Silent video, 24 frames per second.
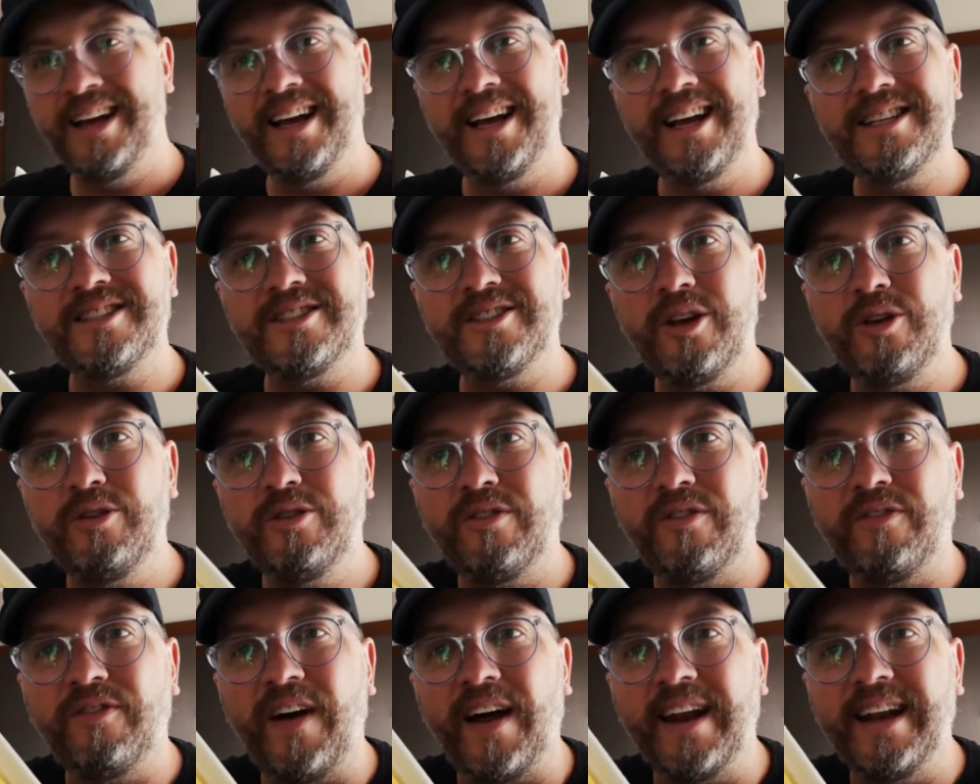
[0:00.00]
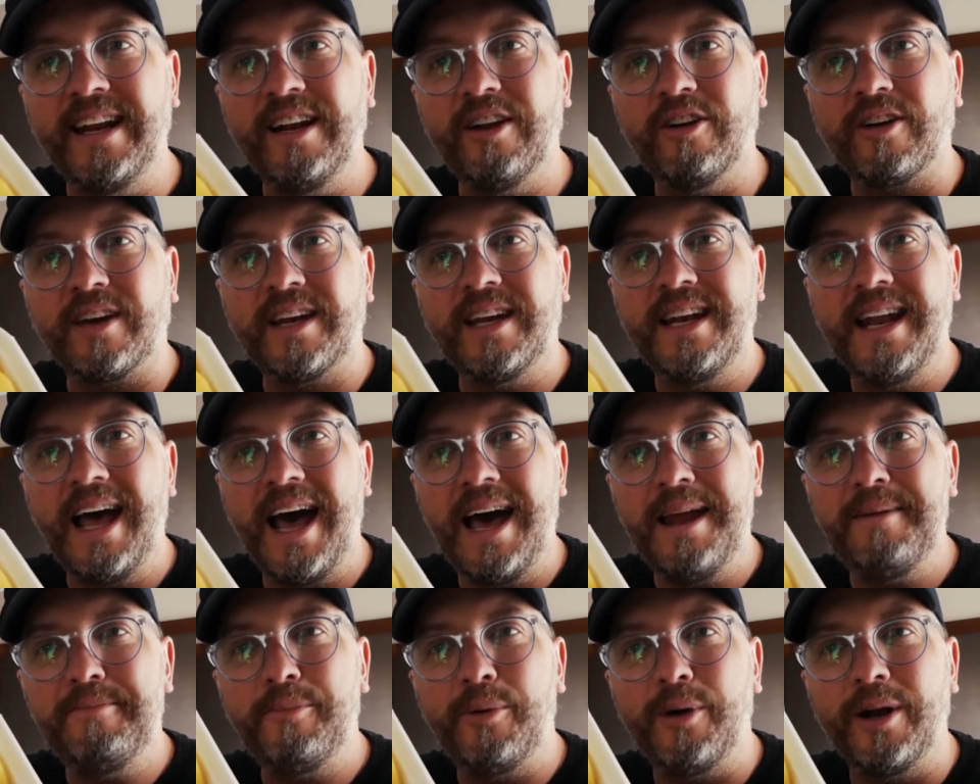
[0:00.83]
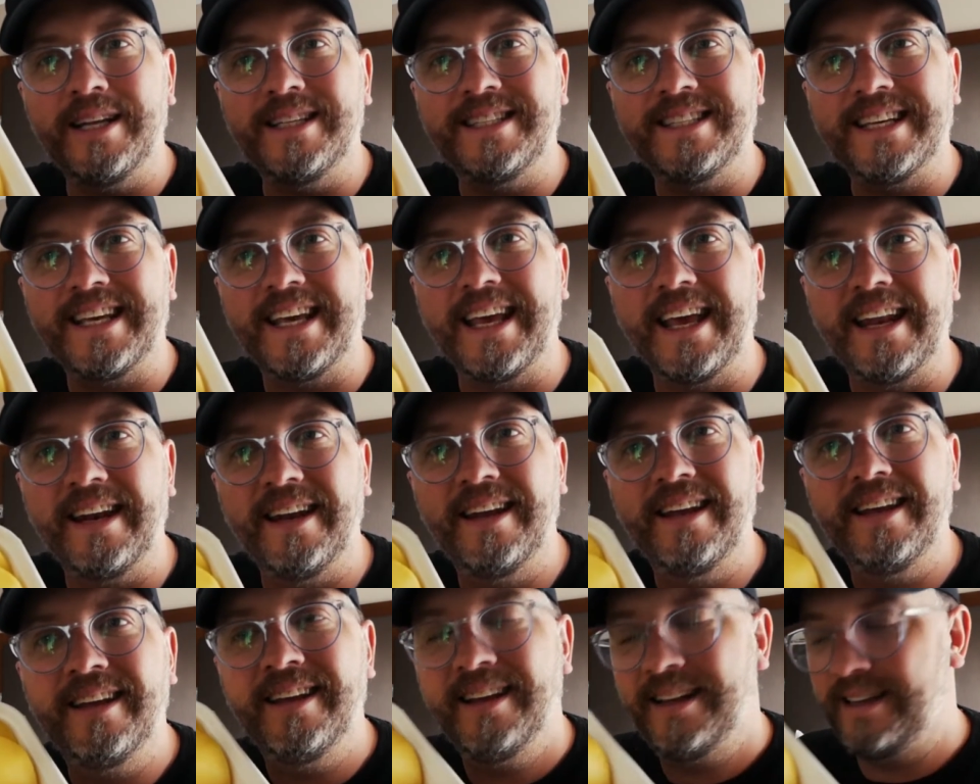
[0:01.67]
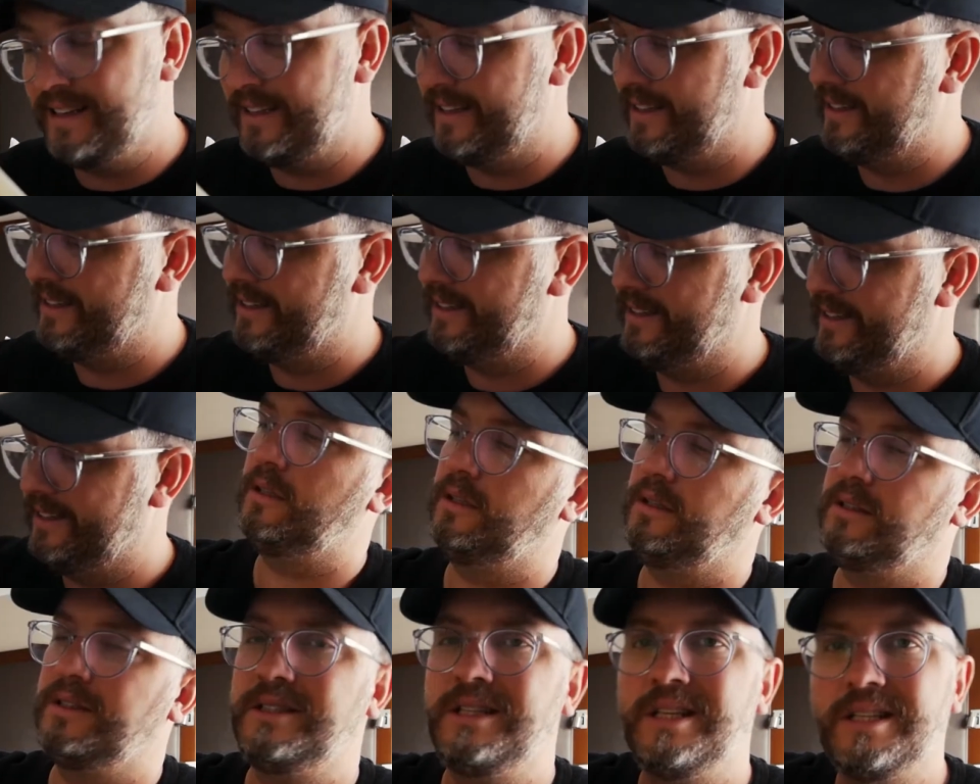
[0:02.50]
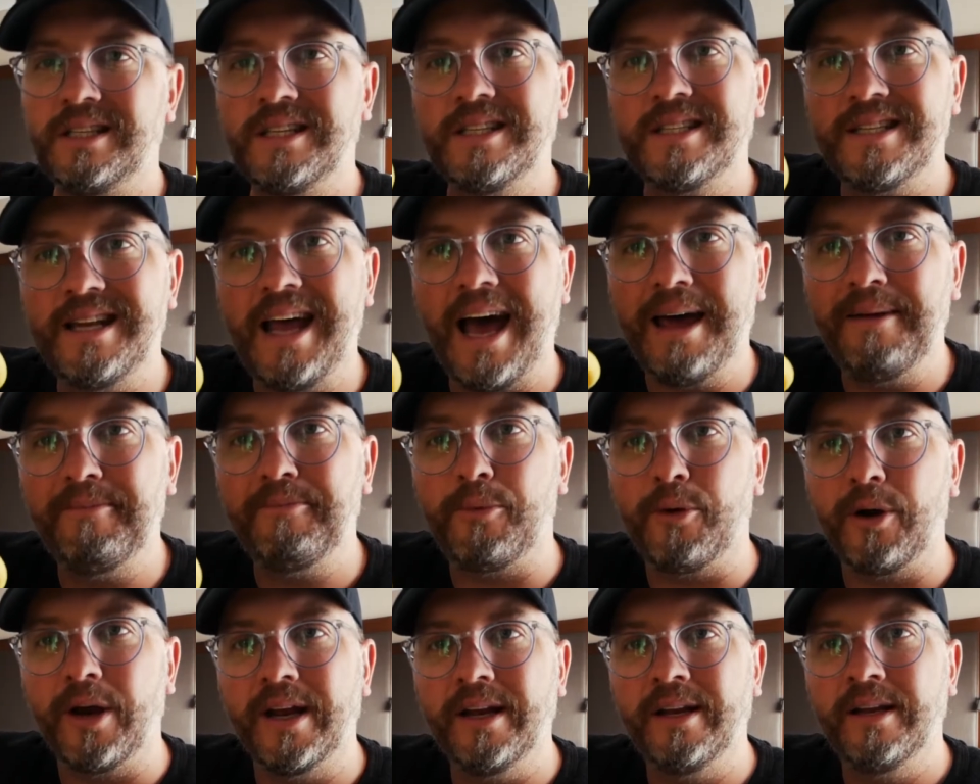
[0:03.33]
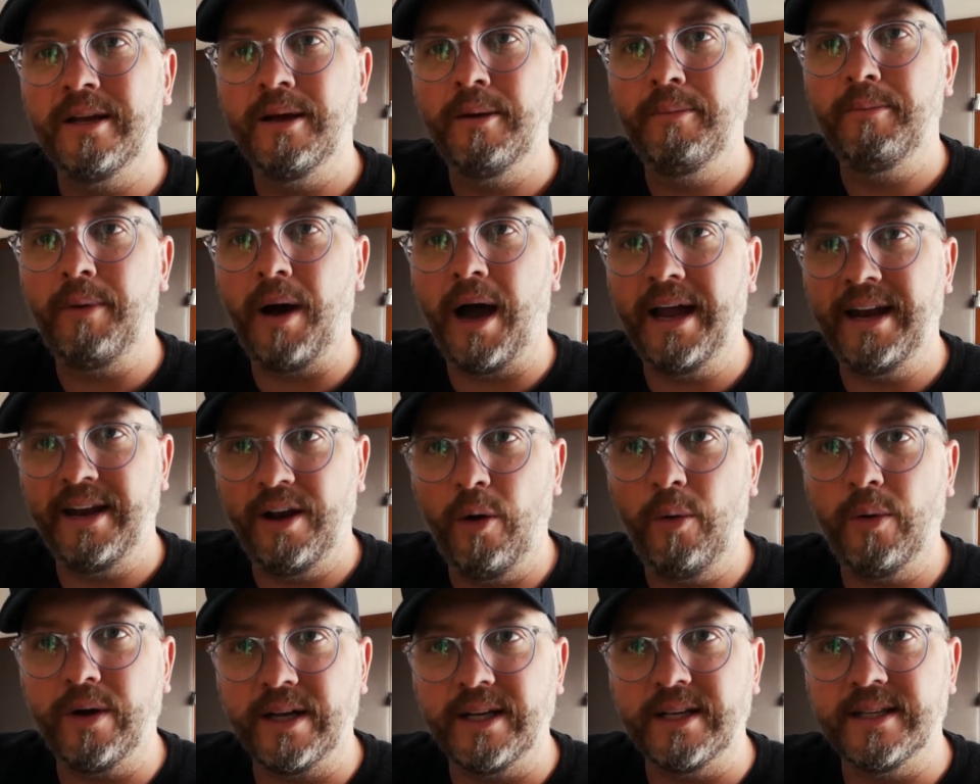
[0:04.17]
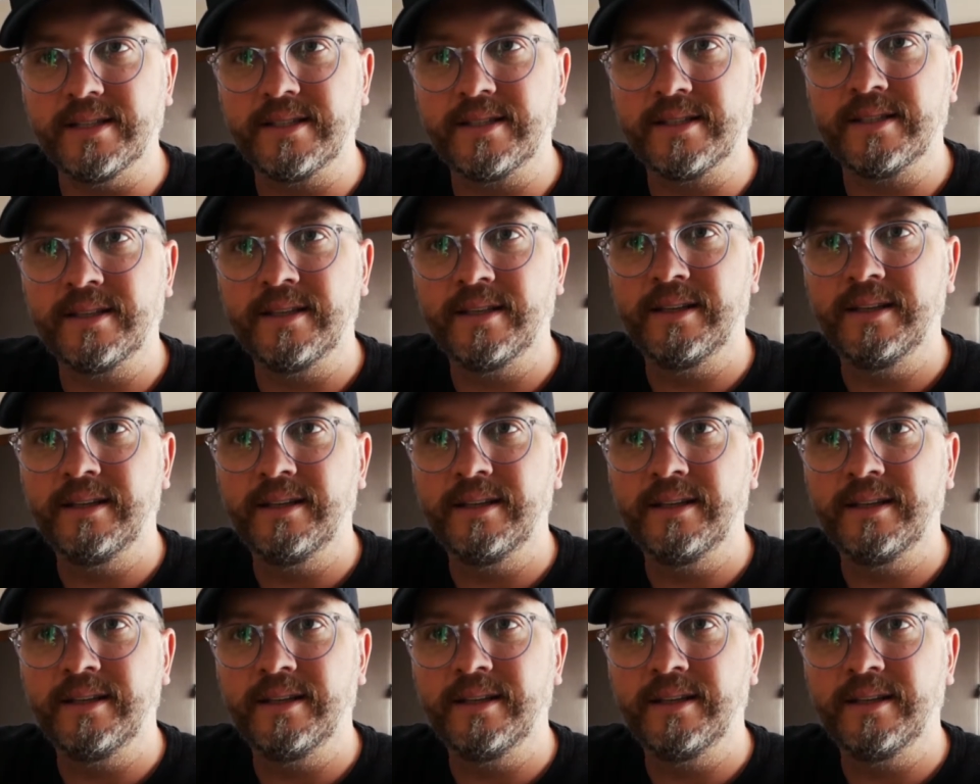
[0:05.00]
It's those funny looking naan breads again. This is naan bread. I know it is.